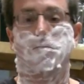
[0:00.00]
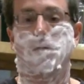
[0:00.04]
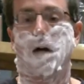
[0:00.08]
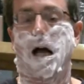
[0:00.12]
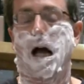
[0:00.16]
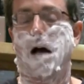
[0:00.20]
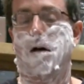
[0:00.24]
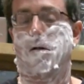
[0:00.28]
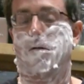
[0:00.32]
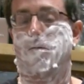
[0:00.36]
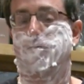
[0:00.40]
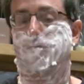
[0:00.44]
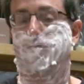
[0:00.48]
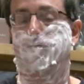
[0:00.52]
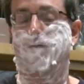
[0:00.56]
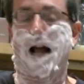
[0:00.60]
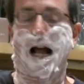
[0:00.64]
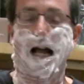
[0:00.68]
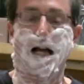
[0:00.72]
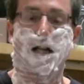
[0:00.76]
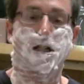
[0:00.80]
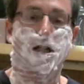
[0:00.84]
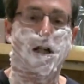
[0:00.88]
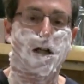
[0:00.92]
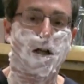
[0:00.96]
how
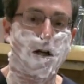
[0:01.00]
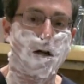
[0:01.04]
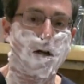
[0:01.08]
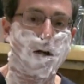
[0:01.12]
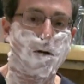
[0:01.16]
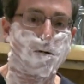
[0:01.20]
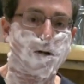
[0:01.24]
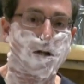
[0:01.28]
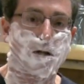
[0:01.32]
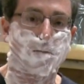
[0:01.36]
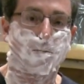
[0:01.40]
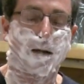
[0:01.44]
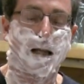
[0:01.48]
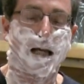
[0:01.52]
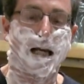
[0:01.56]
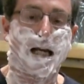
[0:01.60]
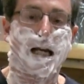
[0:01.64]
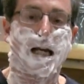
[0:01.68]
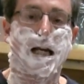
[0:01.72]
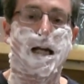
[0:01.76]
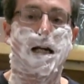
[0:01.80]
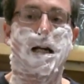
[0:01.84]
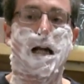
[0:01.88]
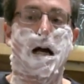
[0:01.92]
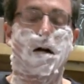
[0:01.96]
fast can you use the
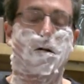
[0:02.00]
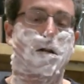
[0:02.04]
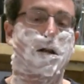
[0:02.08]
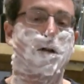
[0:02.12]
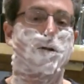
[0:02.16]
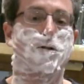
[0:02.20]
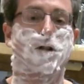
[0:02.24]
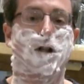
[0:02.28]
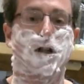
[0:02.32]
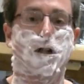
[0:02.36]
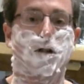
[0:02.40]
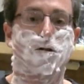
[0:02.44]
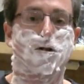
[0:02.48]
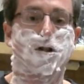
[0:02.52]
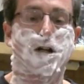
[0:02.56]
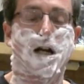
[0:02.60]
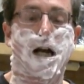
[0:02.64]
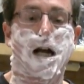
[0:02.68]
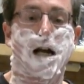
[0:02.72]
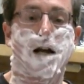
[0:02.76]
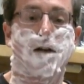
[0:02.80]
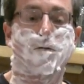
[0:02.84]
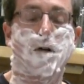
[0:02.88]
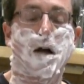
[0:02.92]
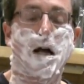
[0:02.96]
blade, how close can you
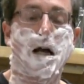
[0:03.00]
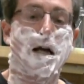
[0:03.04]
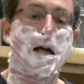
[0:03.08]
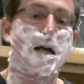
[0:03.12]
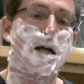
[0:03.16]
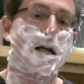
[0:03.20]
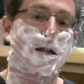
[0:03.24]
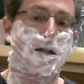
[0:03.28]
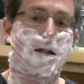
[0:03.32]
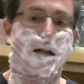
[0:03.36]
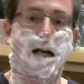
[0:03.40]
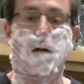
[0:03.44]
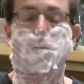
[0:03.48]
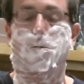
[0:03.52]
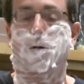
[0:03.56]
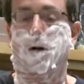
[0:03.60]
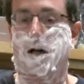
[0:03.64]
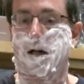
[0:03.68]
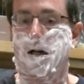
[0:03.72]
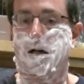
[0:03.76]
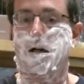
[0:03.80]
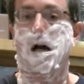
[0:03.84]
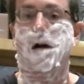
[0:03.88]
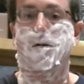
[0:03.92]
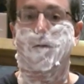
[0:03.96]
shave. Today we're
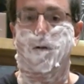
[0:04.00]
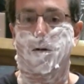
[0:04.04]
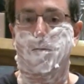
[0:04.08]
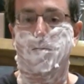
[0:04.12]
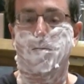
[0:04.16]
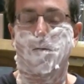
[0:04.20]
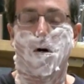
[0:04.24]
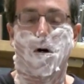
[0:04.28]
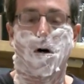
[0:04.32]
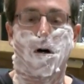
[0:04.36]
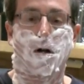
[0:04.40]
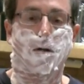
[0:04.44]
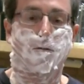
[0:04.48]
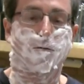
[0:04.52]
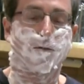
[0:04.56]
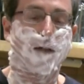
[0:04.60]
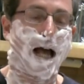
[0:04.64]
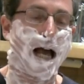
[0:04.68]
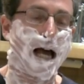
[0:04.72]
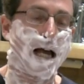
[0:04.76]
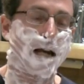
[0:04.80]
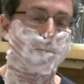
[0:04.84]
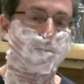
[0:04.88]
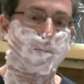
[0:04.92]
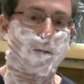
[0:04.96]
going to cover all of
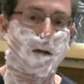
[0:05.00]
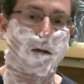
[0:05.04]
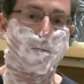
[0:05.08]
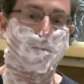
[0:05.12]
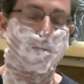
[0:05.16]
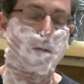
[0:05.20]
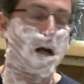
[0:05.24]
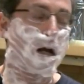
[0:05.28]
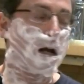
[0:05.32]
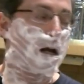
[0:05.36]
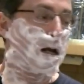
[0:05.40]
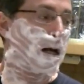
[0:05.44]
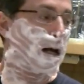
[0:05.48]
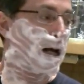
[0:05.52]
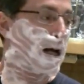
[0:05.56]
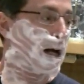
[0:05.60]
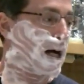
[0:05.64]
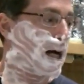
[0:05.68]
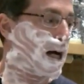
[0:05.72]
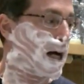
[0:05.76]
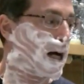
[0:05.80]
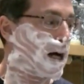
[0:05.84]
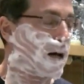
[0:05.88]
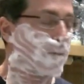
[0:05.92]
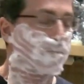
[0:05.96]
that.
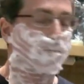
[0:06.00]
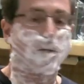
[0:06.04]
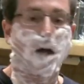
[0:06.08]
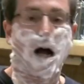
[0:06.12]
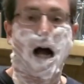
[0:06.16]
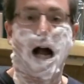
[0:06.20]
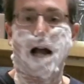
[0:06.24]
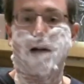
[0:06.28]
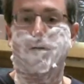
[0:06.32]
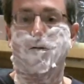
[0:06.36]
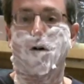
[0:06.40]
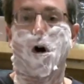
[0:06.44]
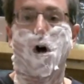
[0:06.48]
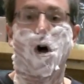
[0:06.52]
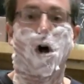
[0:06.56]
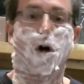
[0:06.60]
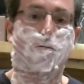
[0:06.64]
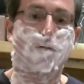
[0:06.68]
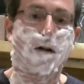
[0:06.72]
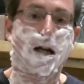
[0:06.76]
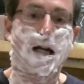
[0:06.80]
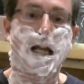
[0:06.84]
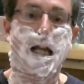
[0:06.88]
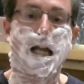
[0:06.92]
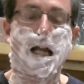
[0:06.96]
I have
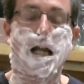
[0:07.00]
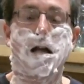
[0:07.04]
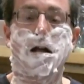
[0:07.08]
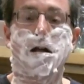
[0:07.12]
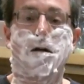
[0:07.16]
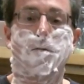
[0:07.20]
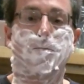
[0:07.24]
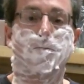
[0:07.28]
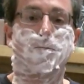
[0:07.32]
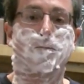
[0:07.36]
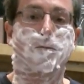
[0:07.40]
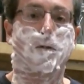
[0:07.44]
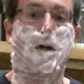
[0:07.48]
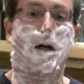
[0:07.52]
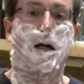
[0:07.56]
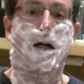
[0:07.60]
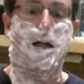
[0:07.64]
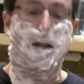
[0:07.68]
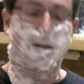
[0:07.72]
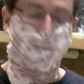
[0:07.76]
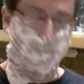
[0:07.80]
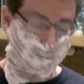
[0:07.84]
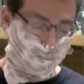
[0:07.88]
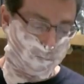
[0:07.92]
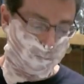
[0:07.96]
already
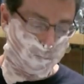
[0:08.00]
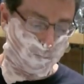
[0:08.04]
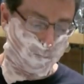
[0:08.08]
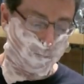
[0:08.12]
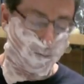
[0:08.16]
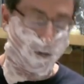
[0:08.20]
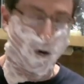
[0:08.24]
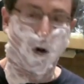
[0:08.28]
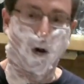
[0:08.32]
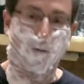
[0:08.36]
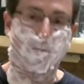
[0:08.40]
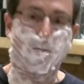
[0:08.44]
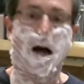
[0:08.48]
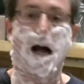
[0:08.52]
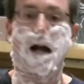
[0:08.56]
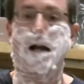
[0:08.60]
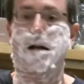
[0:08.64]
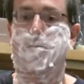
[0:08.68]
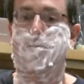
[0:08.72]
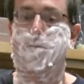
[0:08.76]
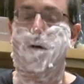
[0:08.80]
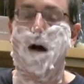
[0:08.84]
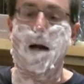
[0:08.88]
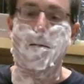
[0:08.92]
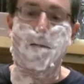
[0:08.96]
pulled
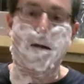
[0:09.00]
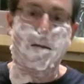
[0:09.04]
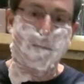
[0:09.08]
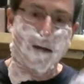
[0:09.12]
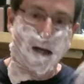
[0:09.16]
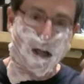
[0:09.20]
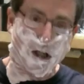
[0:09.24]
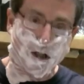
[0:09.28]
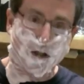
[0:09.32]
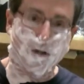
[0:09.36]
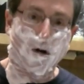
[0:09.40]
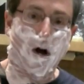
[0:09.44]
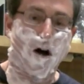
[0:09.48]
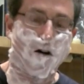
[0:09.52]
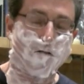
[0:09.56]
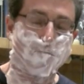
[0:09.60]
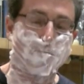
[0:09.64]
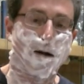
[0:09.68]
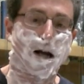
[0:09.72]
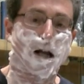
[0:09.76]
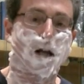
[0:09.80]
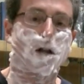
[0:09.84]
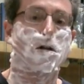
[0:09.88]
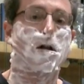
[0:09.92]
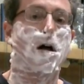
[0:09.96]
my priming mix off
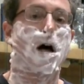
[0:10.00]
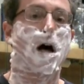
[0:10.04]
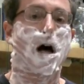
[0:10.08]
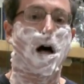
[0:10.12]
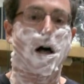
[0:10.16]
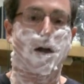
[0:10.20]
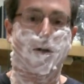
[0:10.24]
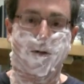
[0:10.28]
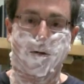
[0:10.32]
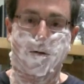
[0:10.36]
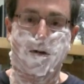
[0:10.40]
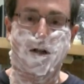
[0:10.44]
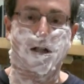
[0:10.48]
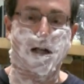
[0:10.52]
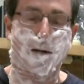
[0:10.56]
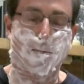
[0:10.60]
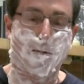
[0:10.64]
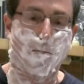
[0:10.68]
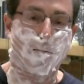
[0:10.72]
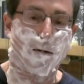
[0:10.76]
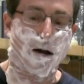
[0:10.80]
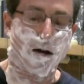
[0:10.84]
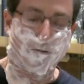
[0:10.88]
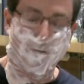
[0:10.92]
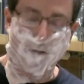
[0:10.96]
my cloth. It's up
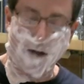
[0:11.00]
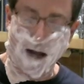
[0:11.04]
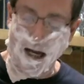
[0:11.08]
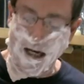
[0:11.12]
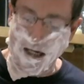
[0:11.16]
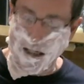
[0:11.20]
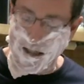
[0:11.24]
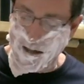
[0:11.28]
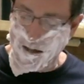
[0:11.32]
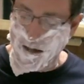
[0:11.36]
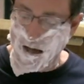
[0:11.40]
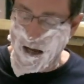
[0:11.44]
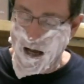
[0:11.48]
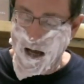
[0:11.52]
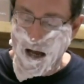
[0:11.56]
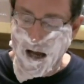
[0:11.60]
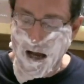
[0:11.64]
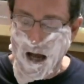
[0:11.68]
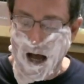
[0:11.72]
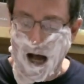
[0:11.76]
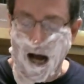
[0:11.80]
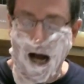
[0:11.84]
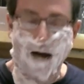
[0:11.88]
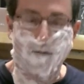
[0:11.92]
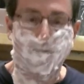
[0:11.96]
on my face.
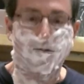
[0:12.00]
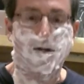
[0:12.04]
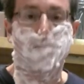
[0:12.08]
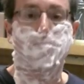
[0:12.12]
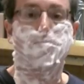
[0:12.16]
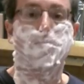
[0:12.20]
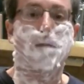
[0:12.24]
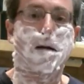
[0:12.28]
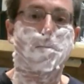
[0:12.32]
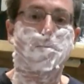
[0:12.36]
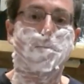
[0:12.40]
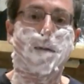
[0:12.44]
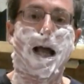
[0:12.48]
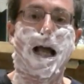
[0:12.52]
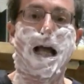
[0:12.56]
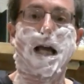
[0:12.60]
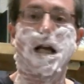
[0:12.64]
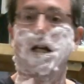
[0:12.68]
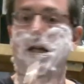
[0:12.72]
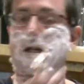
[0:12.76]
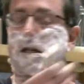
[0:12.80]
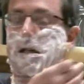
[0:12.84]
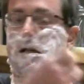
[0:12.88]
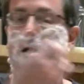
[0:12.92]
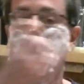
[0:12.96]
I've dipped my
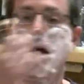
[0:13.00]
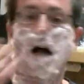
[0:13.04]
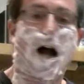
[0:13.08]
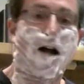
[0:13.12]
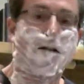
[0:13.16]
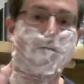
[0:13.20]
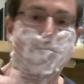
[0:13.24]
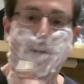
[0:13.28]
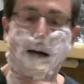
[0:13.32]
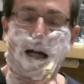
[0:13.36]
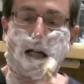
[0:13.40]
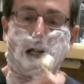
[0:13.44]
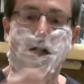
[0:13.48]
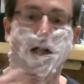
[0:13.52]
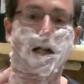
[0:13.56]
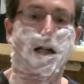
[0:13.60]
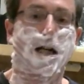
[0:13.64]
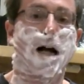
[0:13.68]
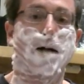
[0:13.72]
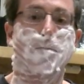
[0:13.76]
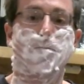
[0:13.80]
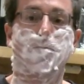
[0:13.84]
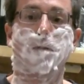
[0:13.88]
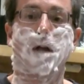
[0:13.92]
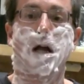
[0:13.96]
paste. I've pasted
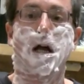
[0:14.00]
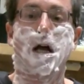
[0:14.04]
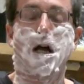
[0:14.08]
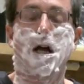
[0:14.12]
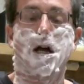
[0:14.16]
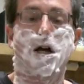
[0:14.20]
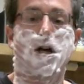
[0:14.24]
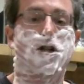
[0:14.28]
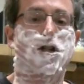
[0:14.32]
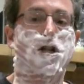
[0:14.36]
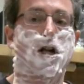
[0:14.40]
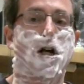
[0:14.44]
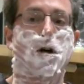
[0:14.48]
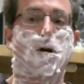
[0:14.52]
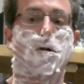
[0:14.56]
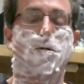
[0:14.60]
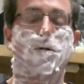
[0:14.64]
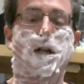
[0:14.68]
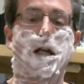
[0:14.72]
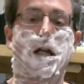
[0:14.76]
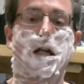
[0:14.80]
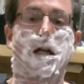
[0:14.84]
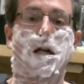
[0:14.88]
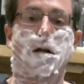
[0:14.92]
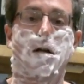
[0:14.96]
up. So